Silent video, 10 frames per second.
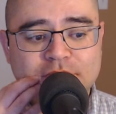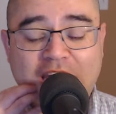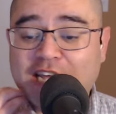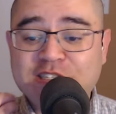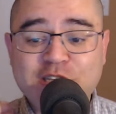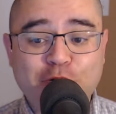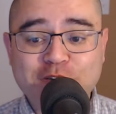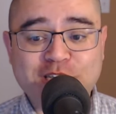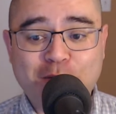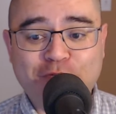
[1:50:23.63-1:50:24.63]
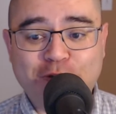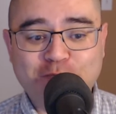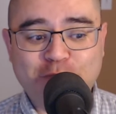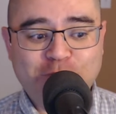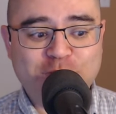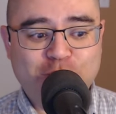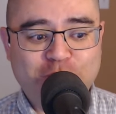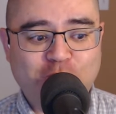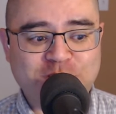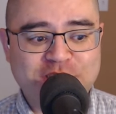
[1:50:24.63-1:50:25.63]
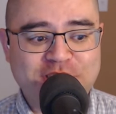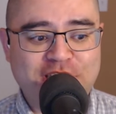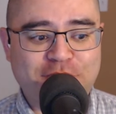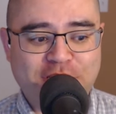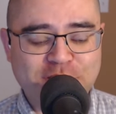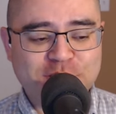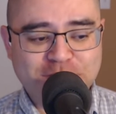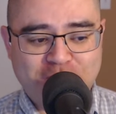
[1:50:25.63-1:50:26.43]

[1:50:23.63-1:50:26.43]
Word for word: and I see where he's coming from. We've, yeah, we've all seen too. the advice.